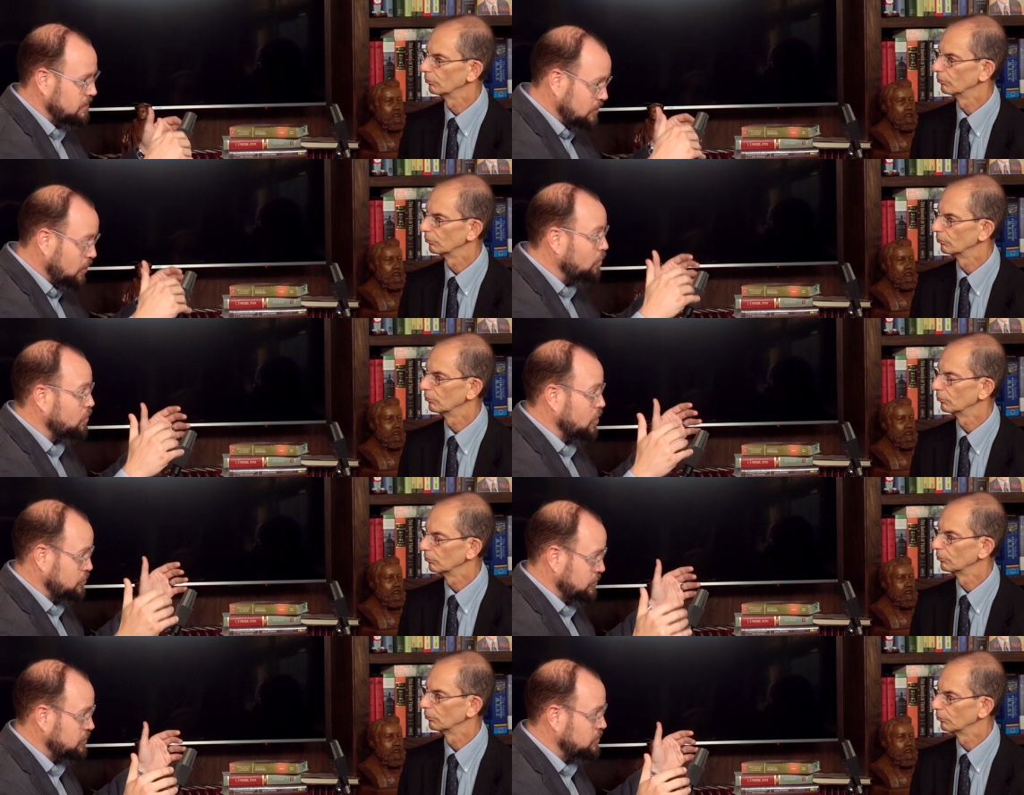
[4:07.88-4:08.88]
Speaker 1: the
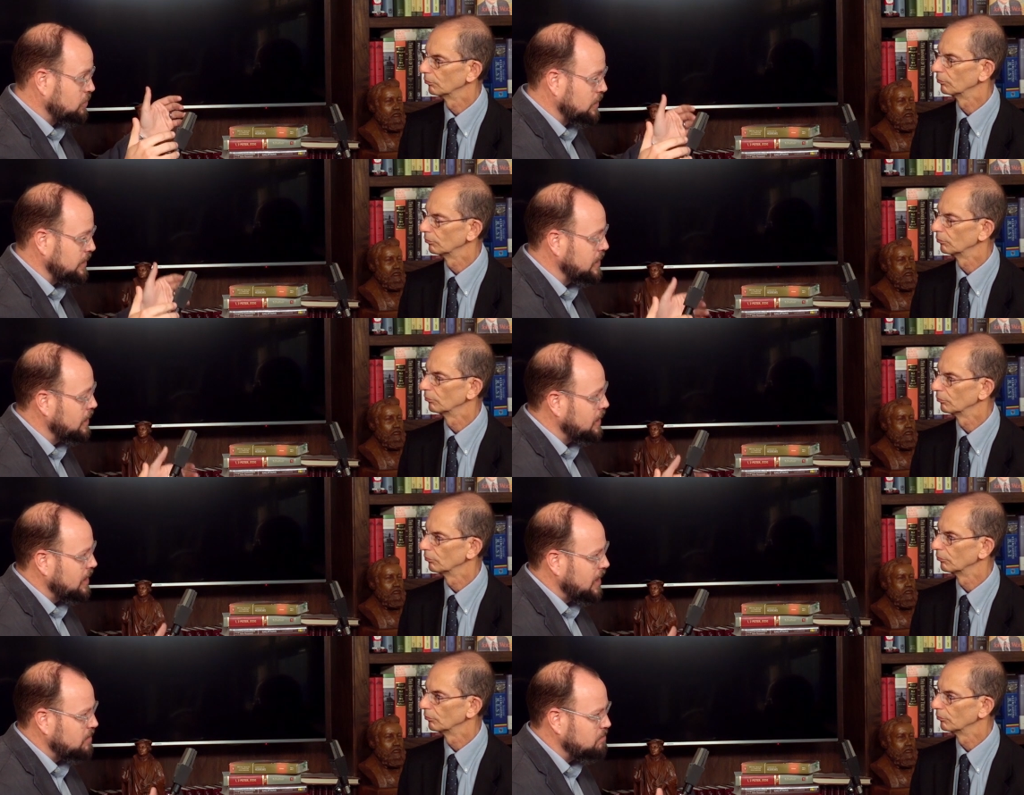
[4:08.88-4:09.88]
overarching story,
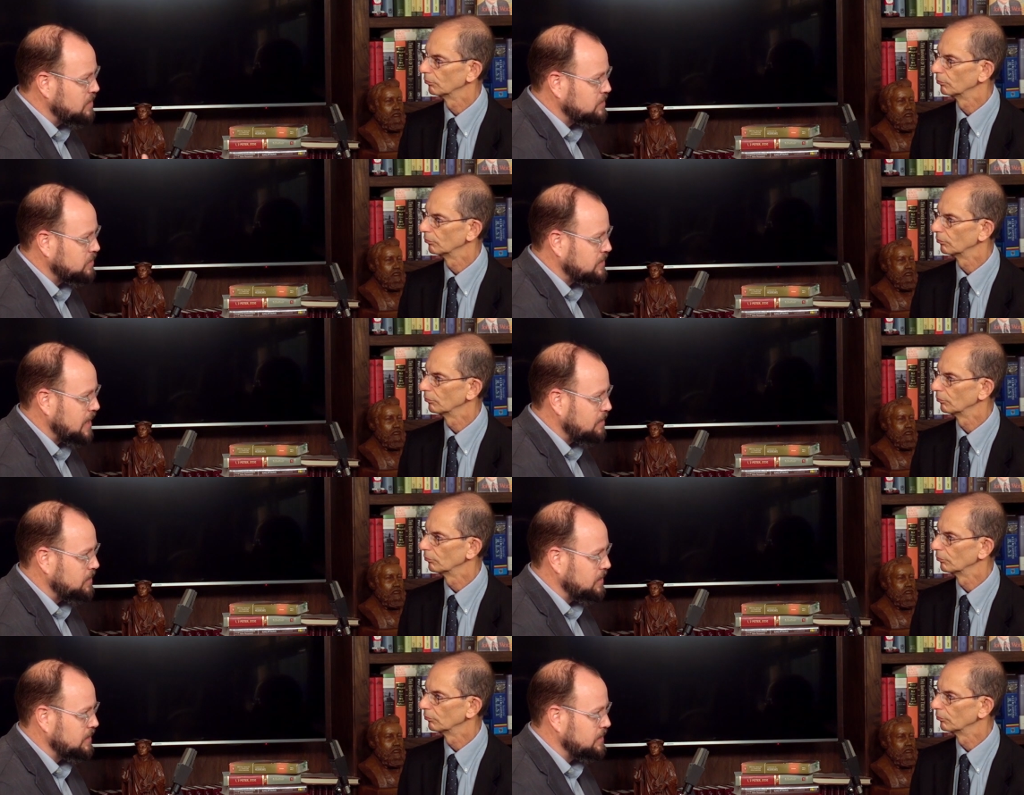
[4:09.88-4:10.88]
and miss what's
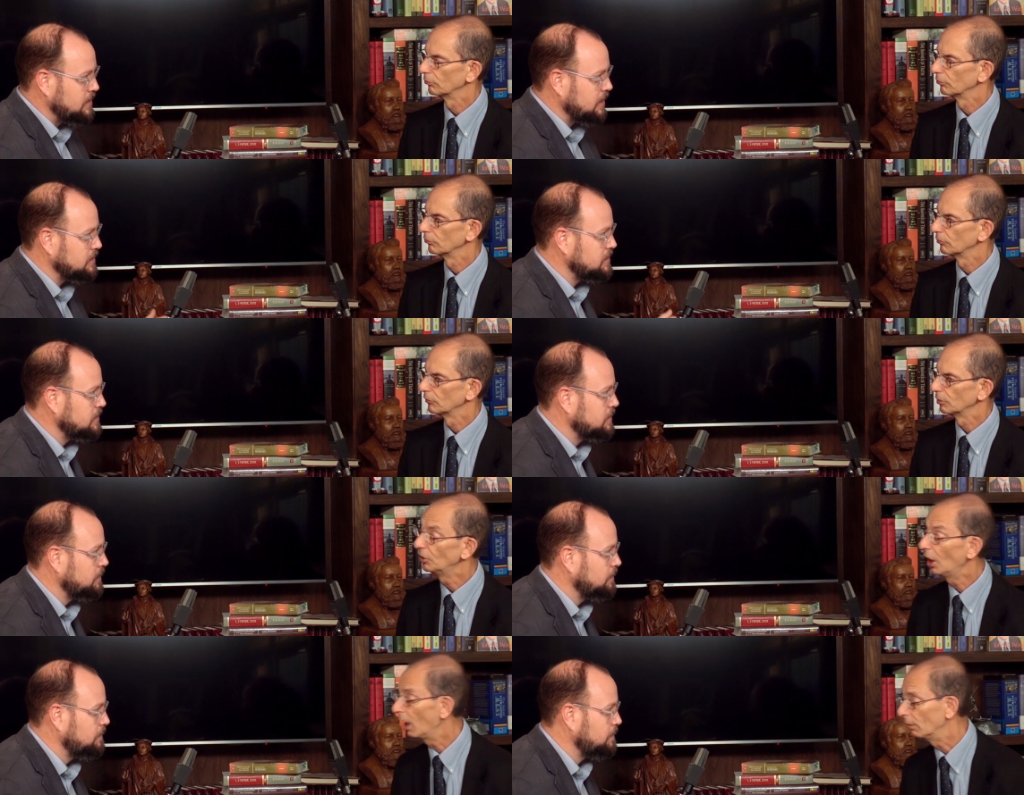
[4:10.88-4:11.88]
happening in the text.
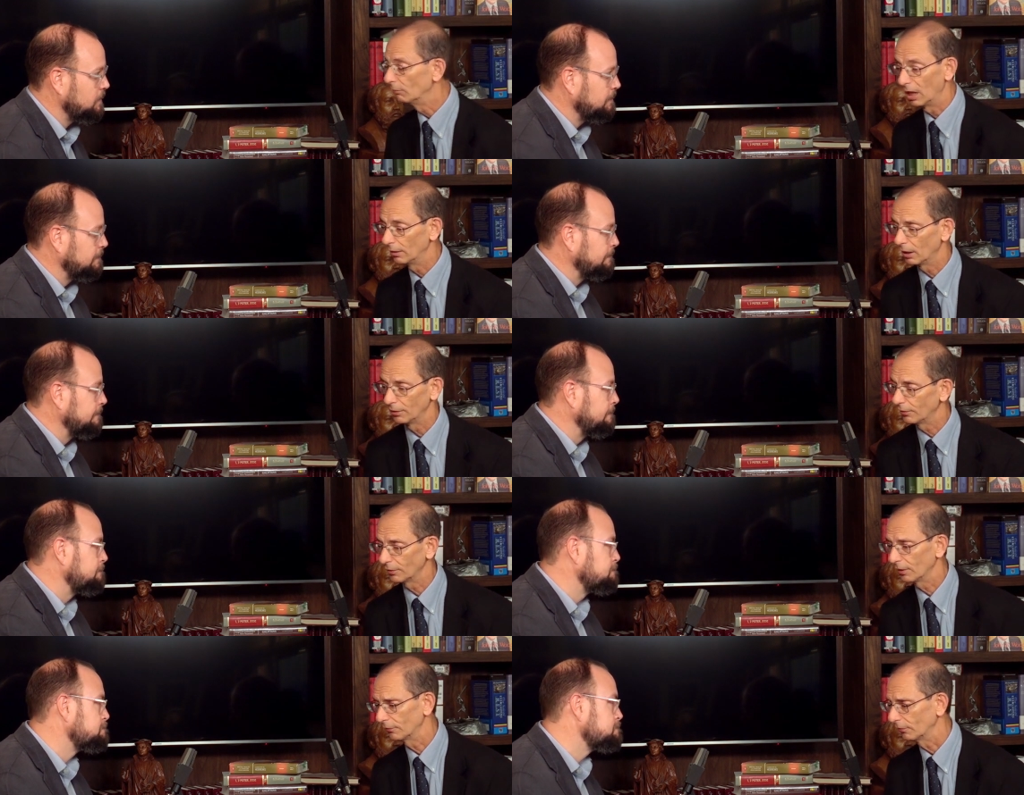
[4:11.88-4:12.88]
Speaker 2: Yeah, I, I think
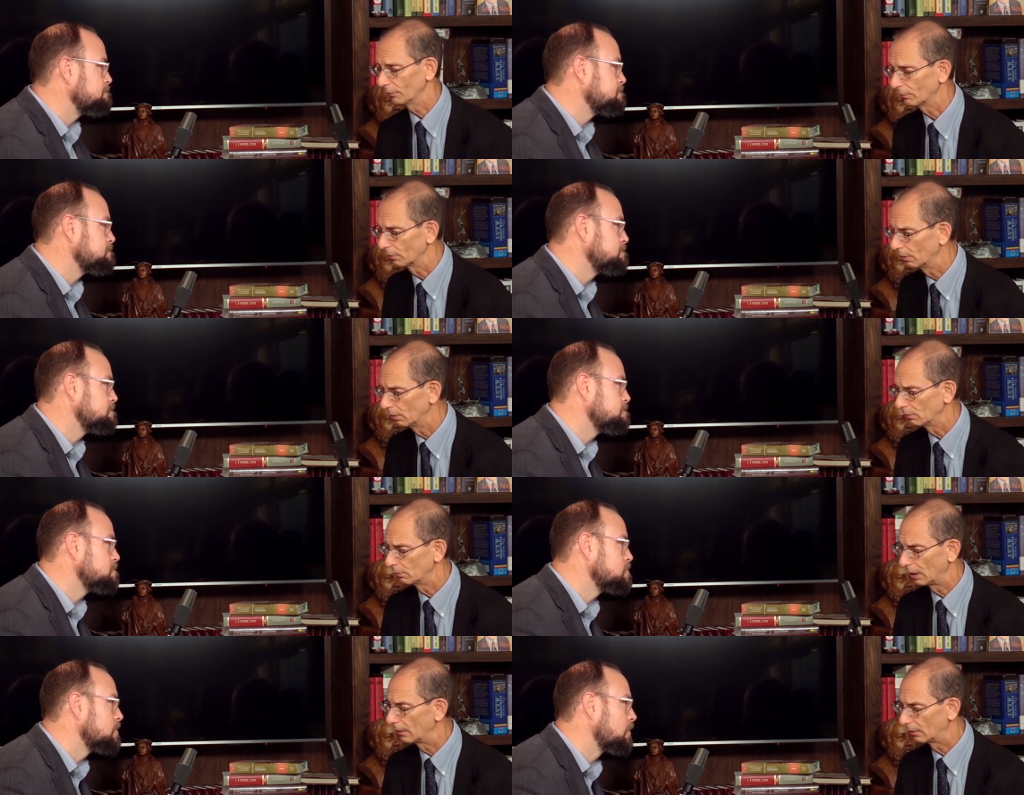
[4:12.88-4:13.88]
that's a,
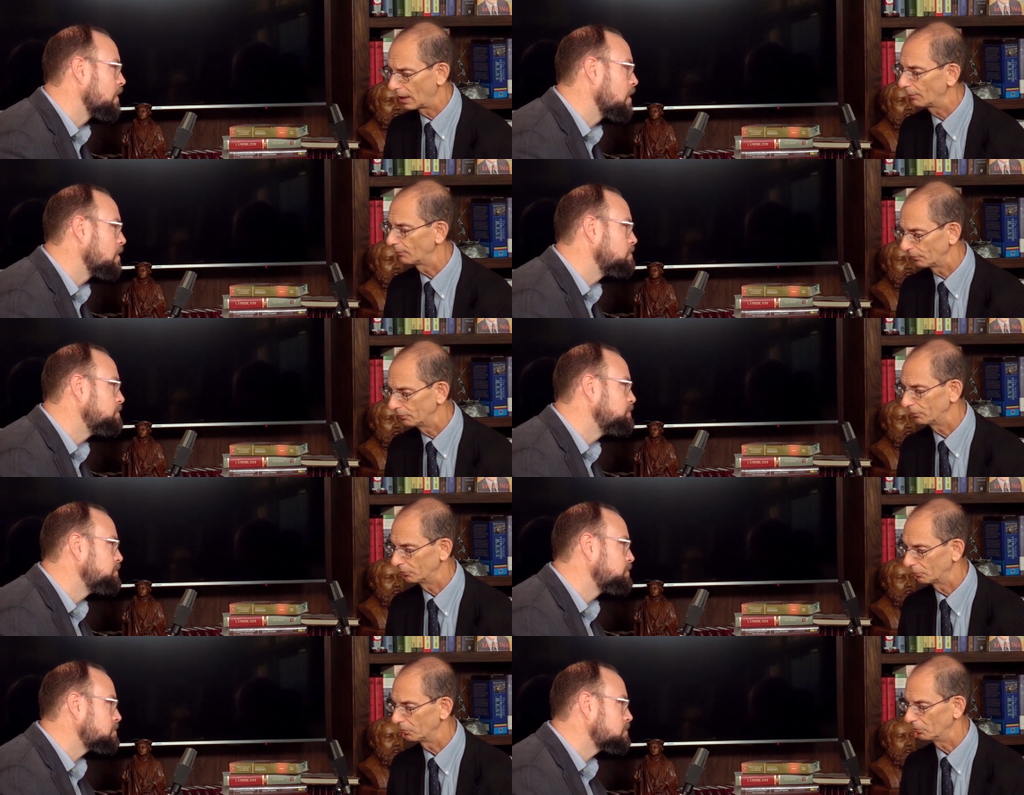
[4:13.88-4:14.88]
a, a absolutely
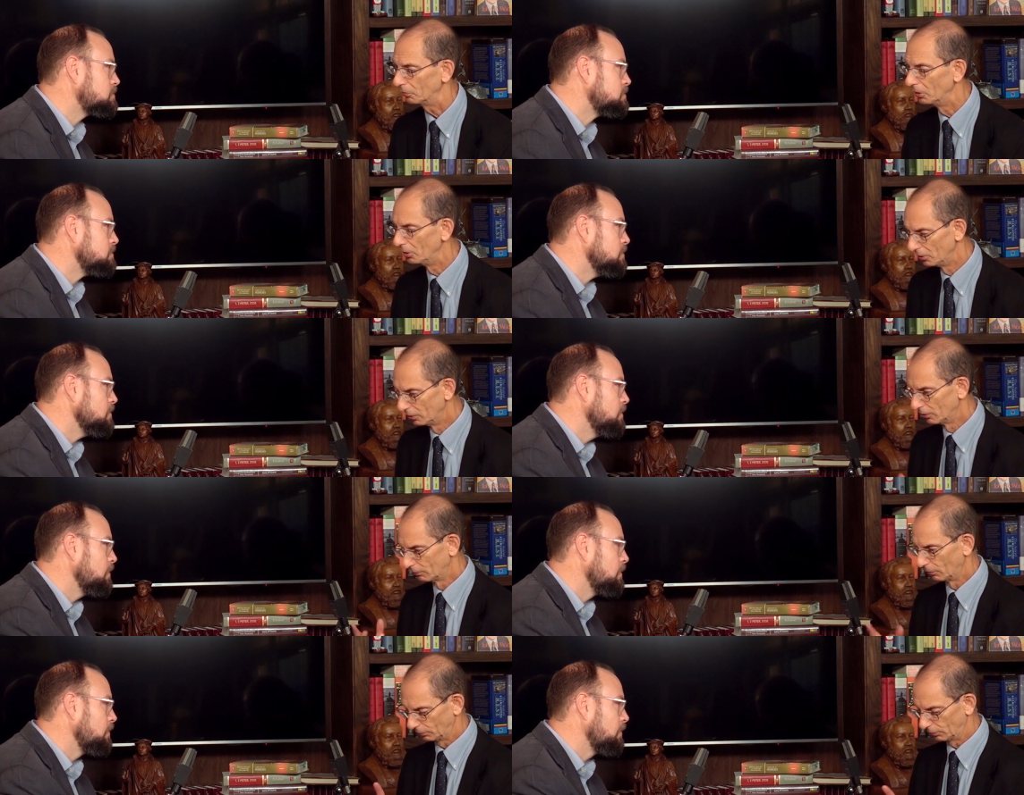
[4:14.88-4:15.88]
true.
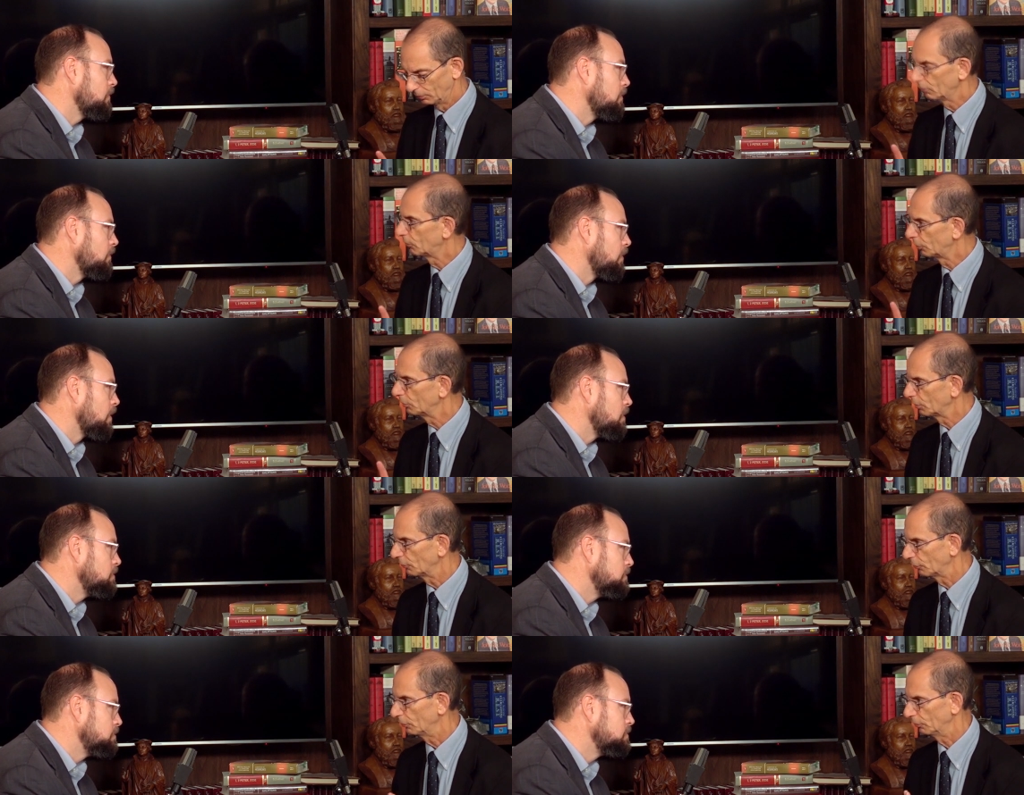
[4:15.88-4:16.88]
two
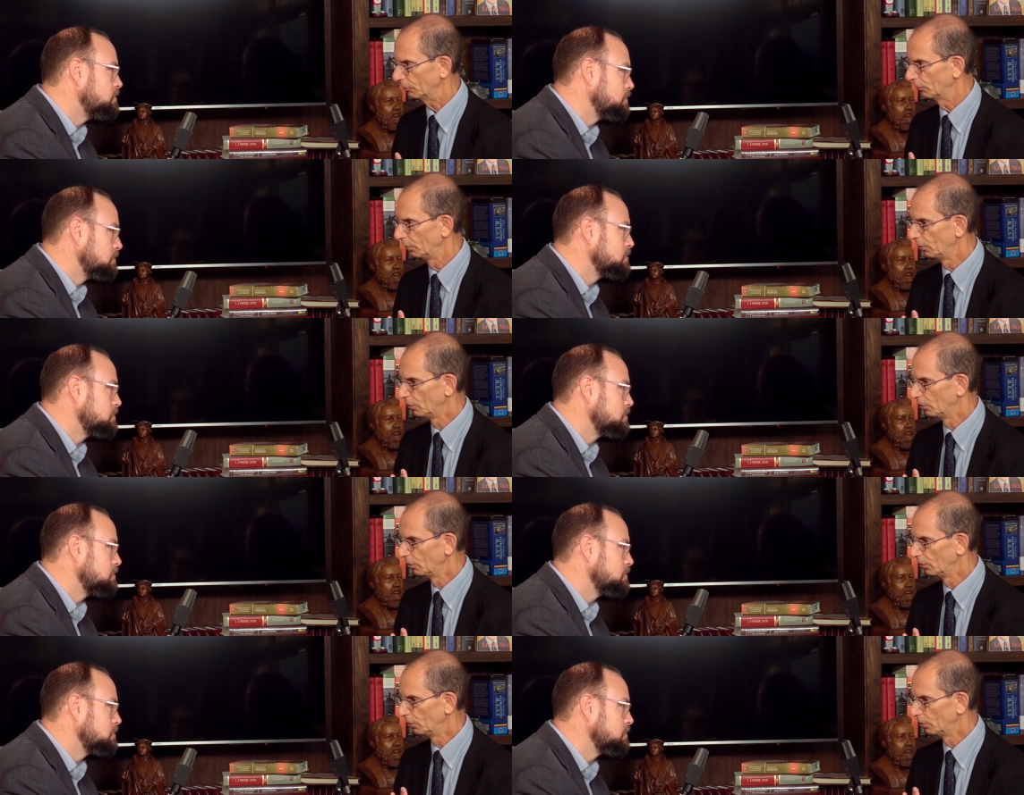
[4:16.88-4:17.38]
concerns.